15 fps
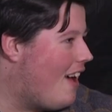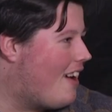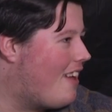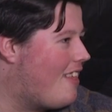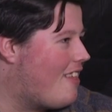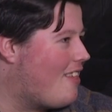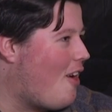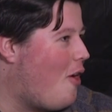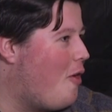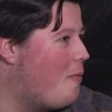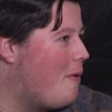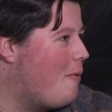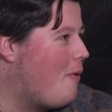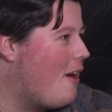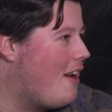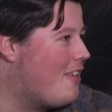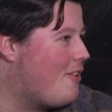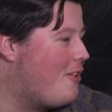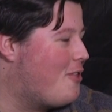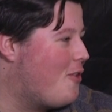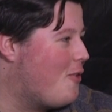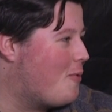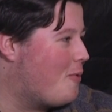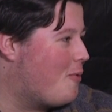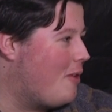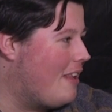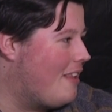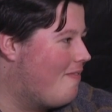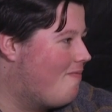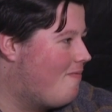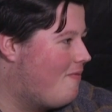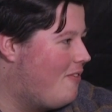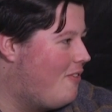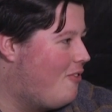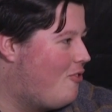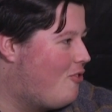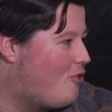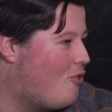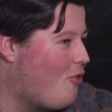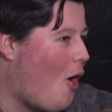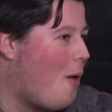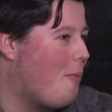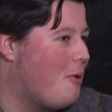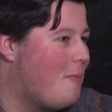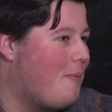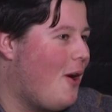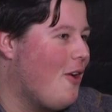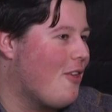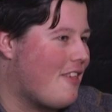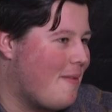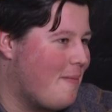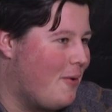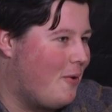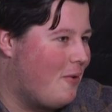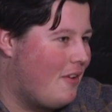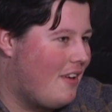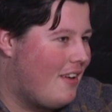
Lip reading: because there's the whole bit where he's got to choose between drama and basketball.